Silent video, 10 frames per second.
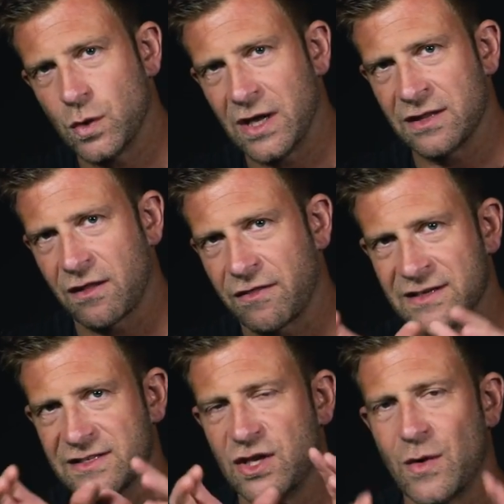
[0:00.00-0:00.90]
you in the
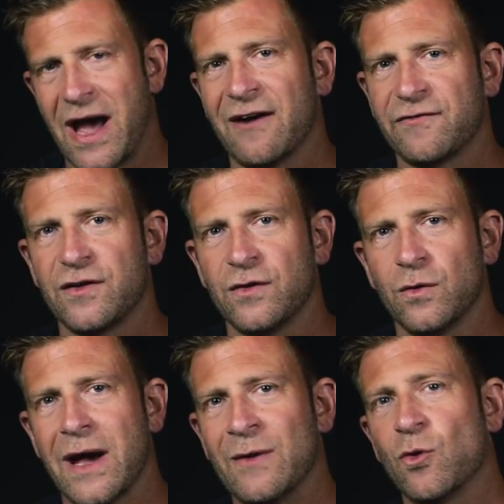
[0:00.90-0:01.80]
things that you have to
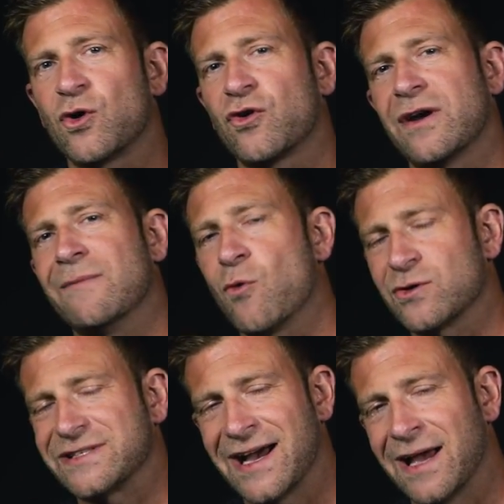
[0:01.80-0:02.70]
do, and will create
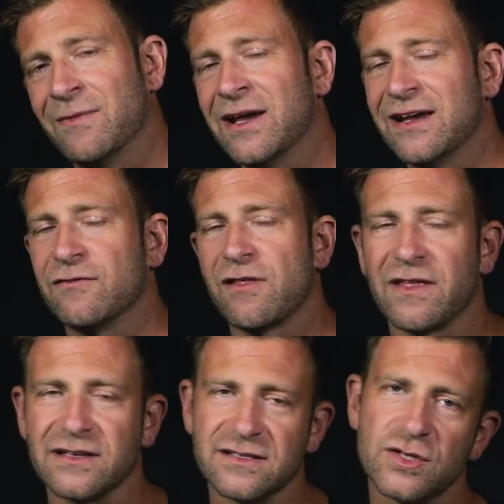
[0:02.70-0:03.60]
more time for the
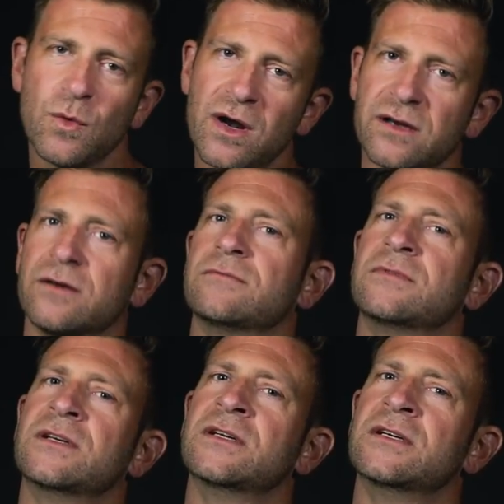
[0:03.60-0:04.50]
things that you wanna do.
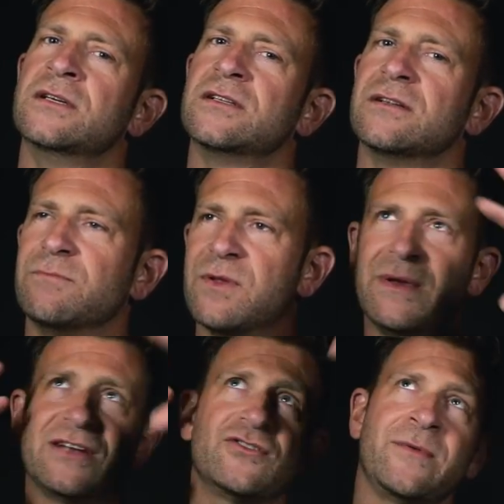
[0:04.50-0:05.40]
The, the
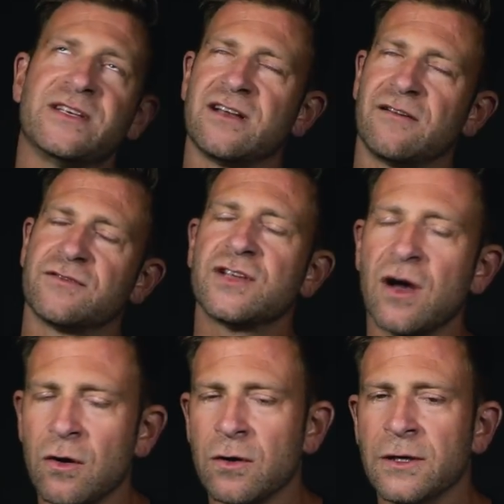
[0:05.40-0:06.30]
big dreamy stuff.
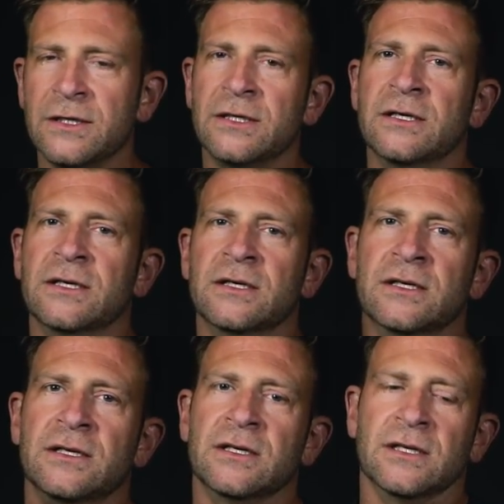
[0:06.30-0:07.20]
So,
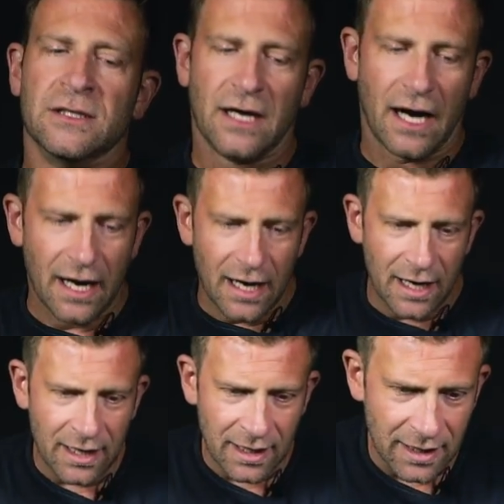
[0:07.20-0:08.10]

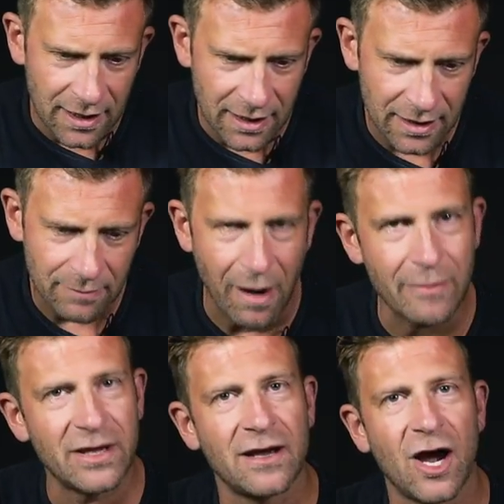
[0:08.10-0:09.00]
uh,
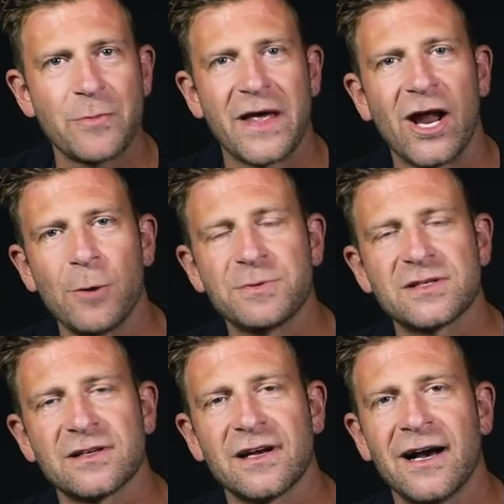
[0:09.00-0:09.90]
Bobby, I hope that
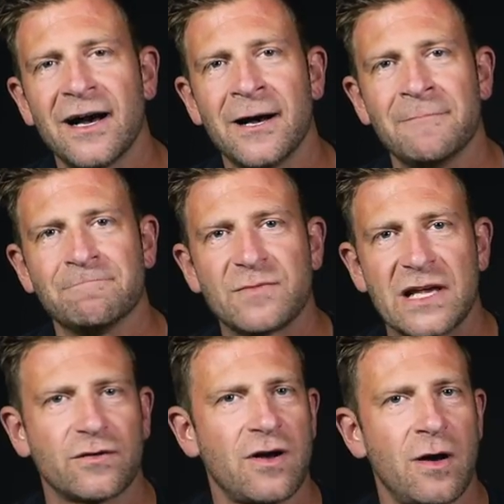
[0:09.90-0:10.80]
helps. Um,
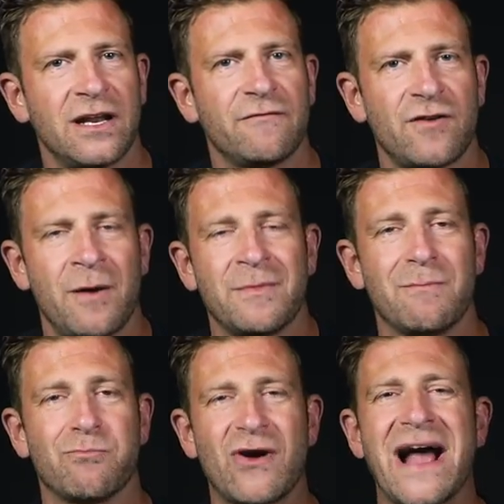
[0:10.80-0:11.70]
thanks for calling in from
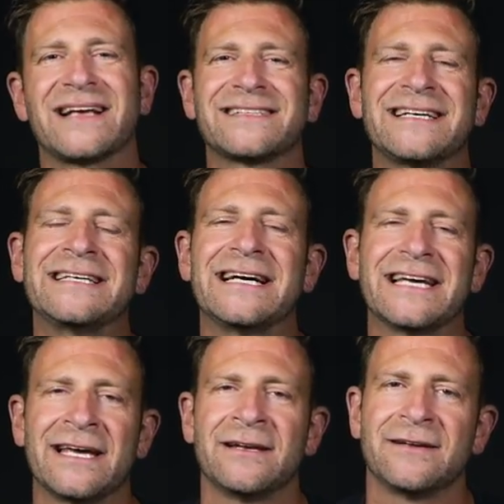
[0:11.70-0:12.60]
Nebraska.
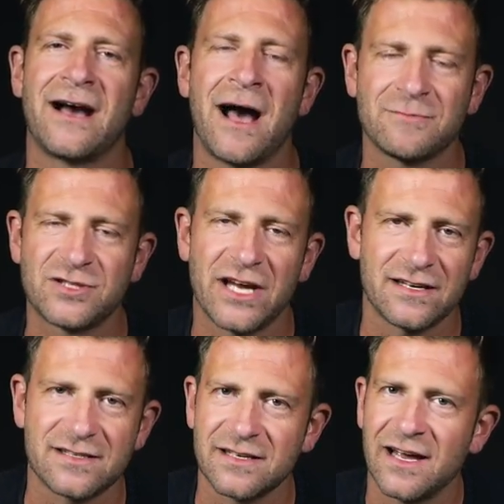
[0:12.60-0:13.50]
Again, I'm
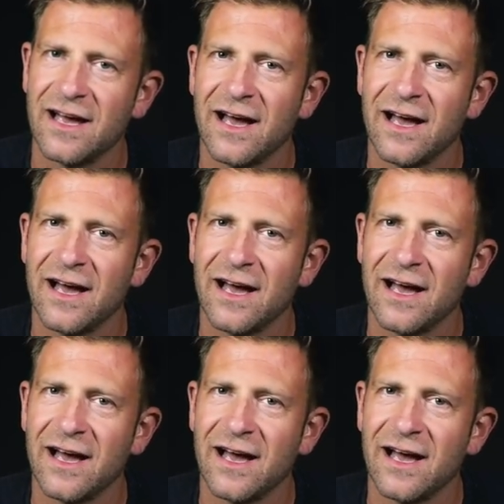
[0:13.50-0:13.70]
Chase.